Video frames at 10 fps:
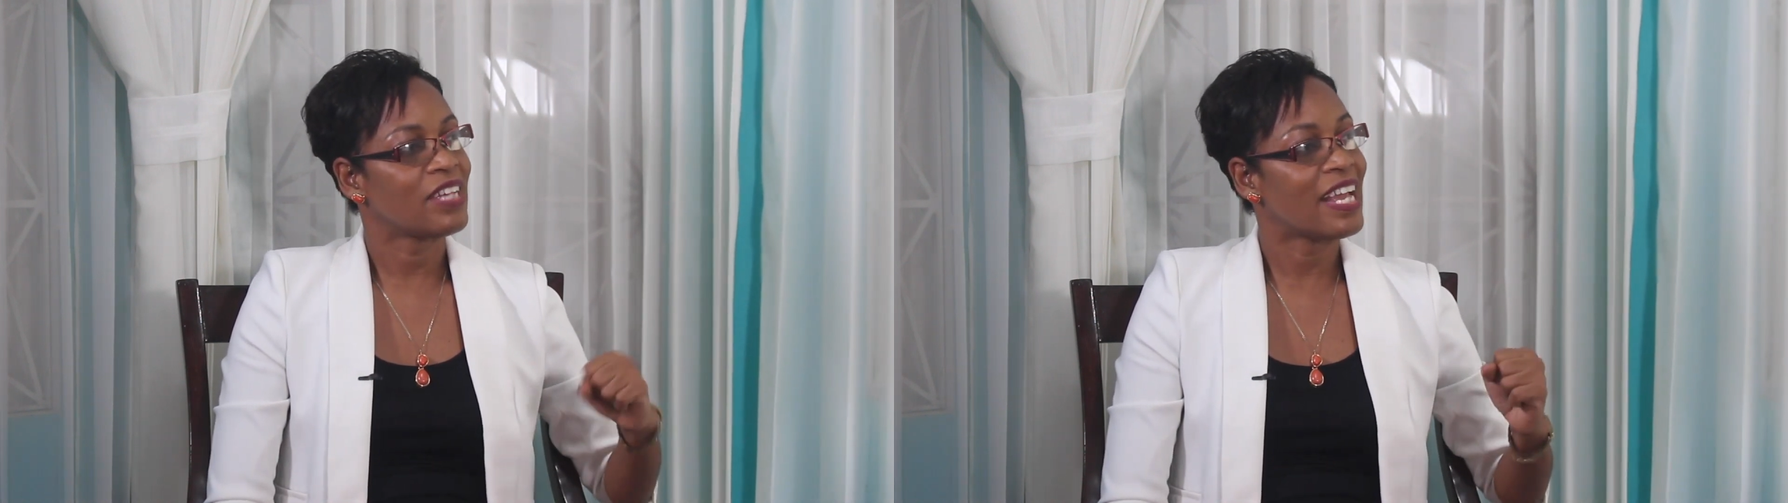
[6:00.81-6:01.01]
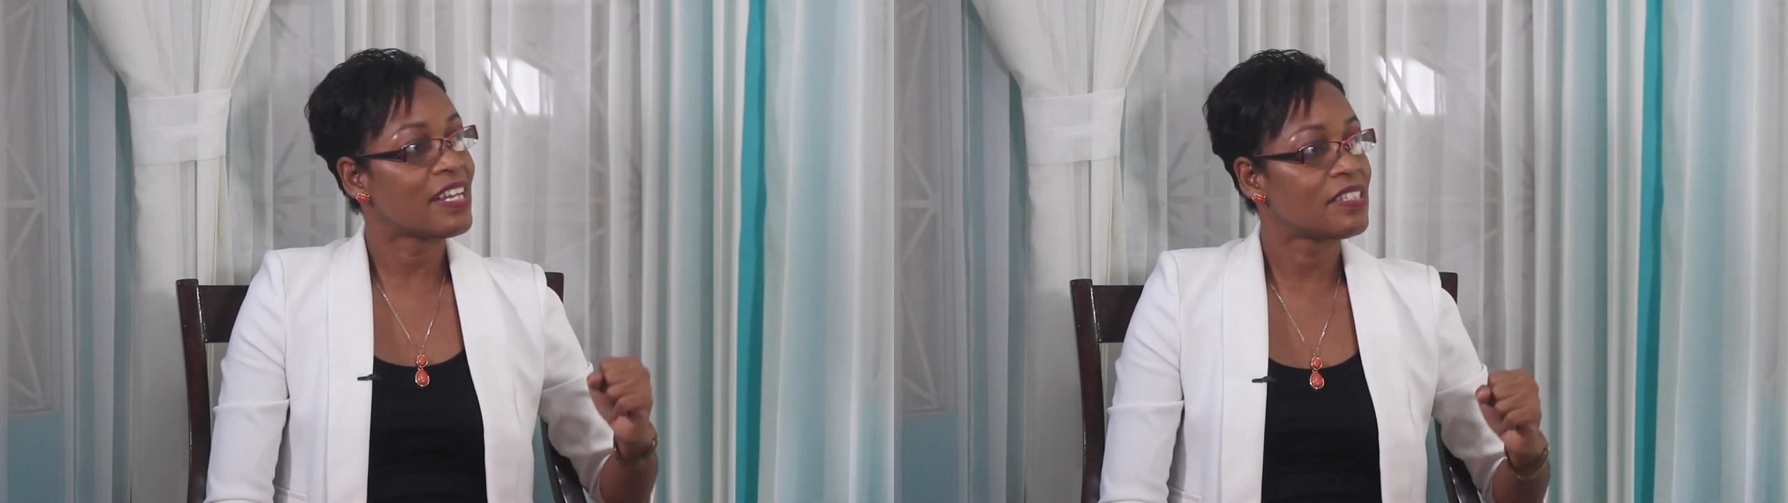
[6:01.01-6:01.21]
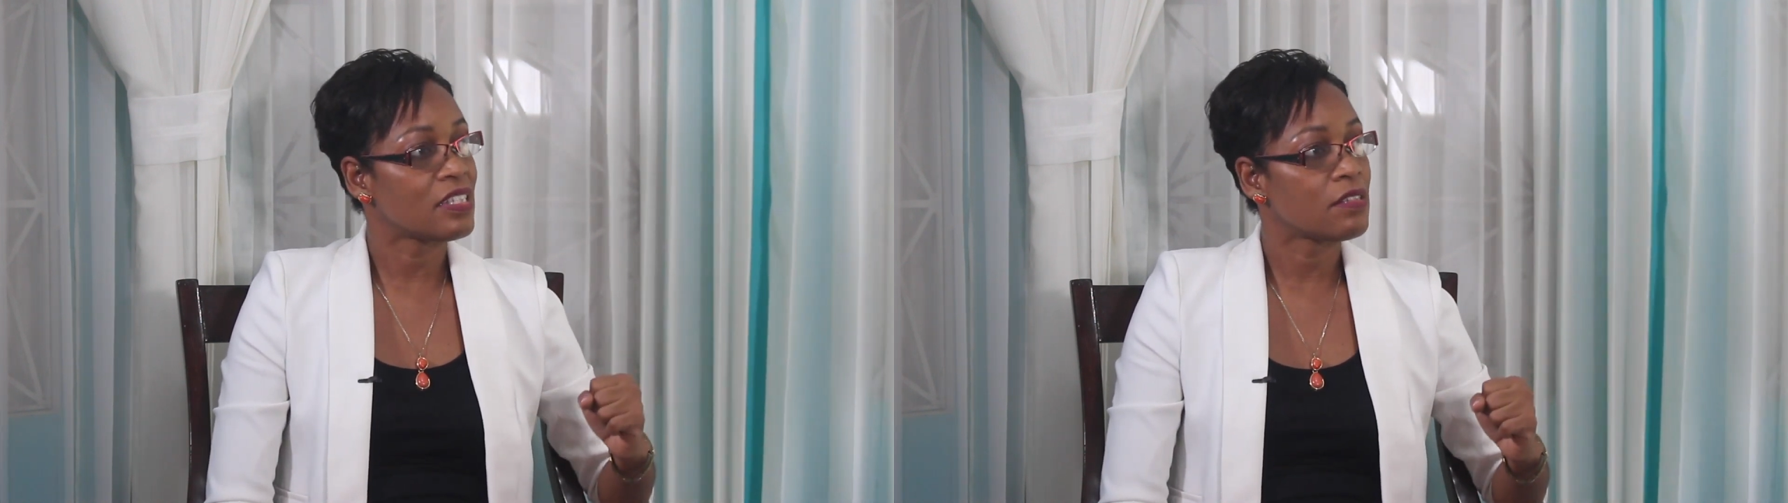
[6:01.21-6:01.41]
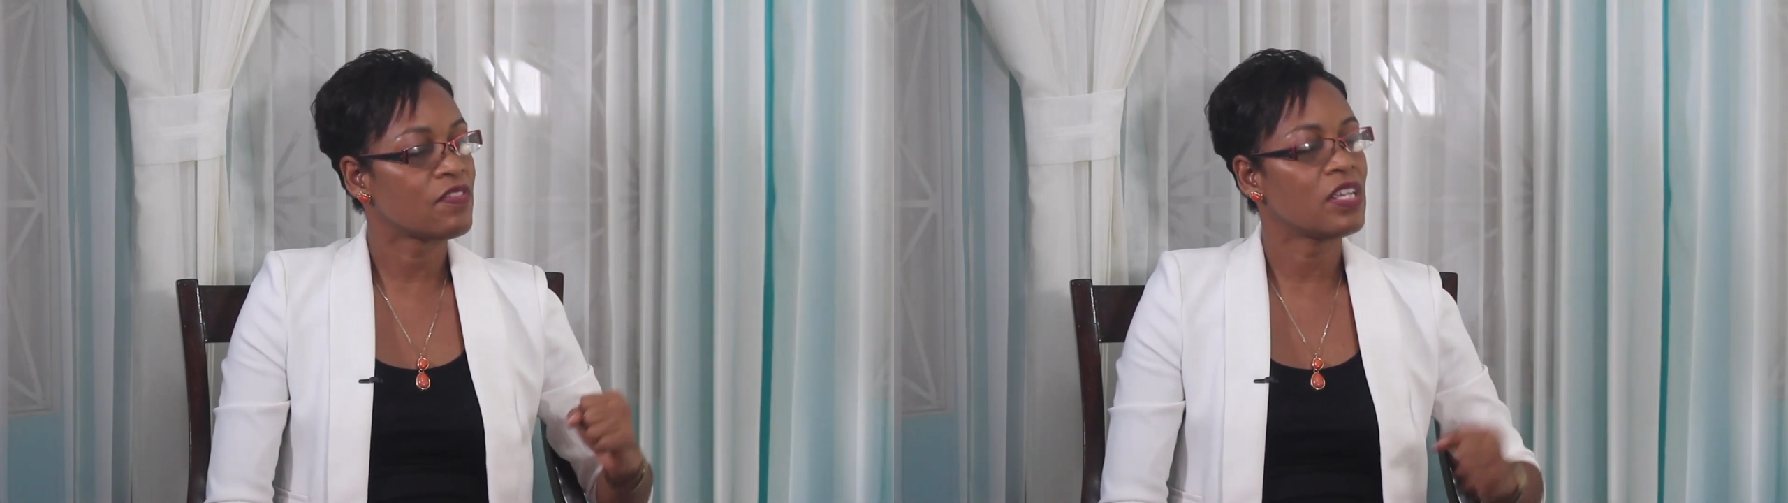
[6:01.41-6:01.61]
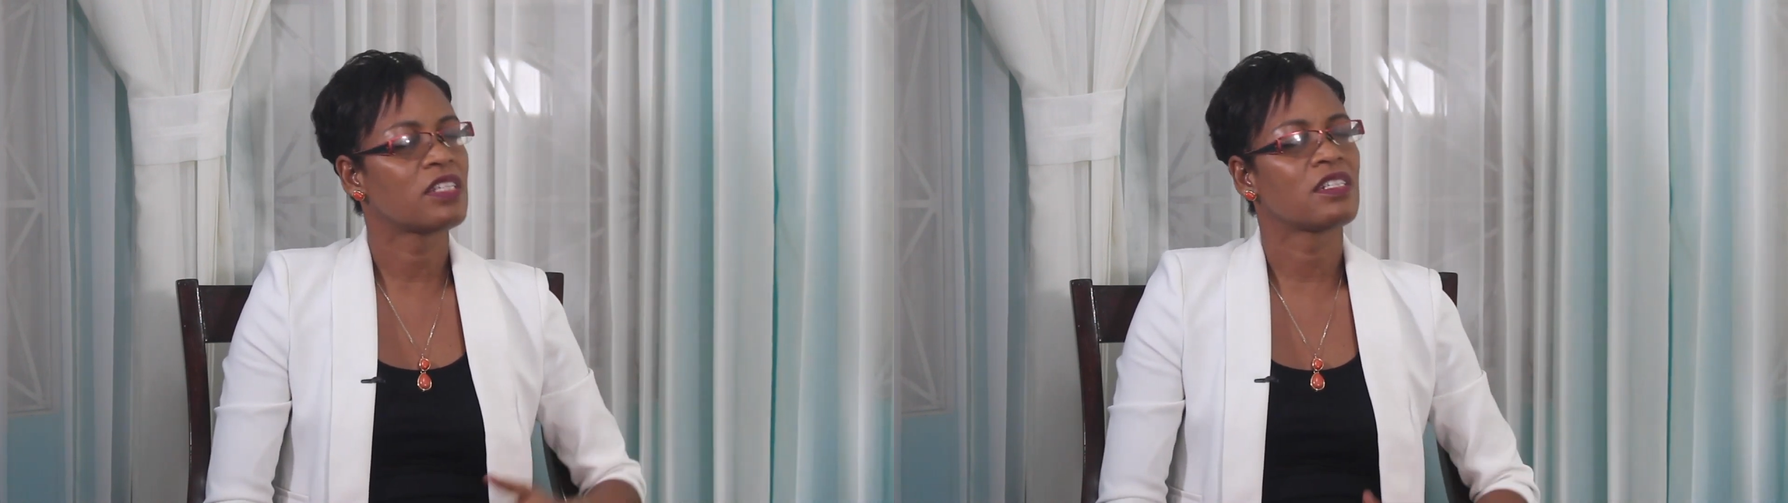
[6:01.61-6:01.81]
to exit the
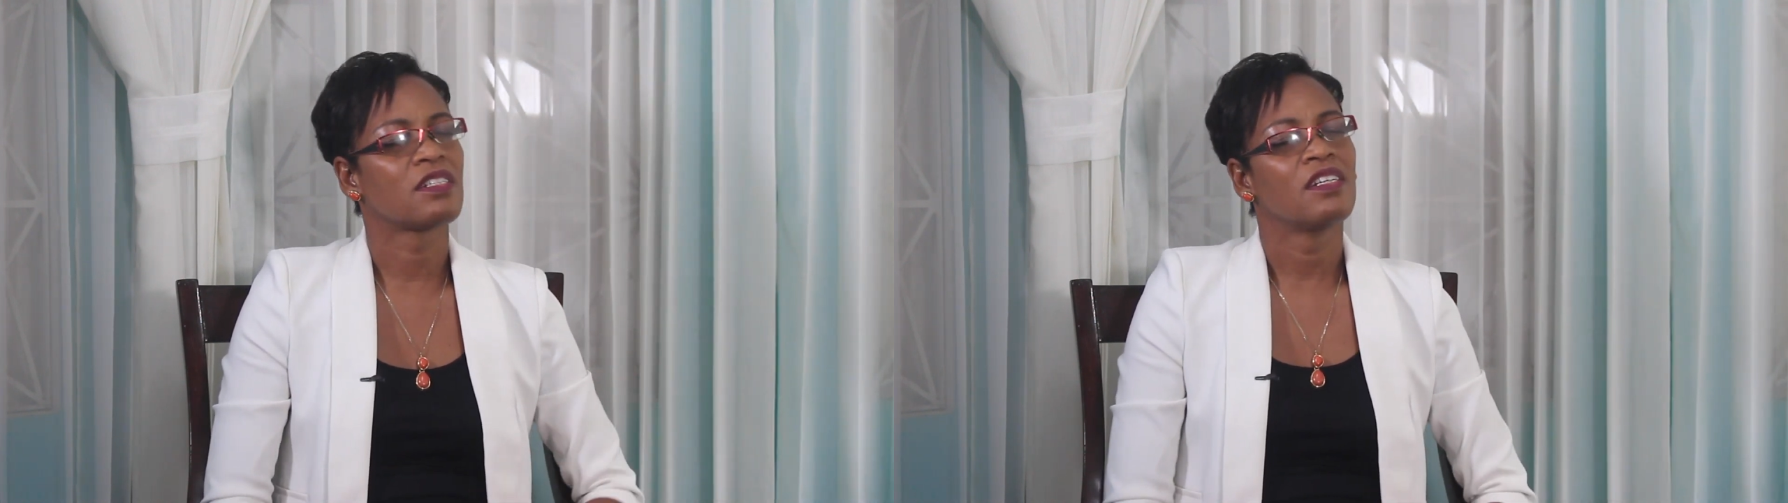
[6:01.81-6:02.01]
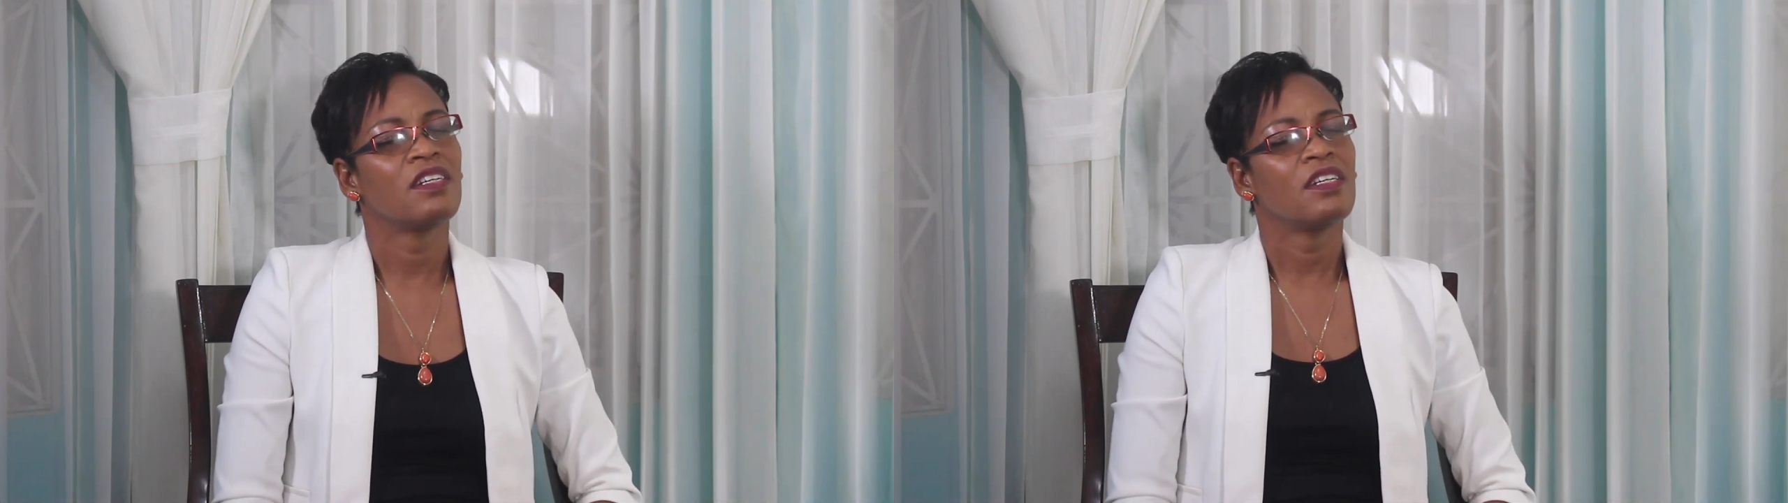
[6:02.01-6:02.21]
vehicle.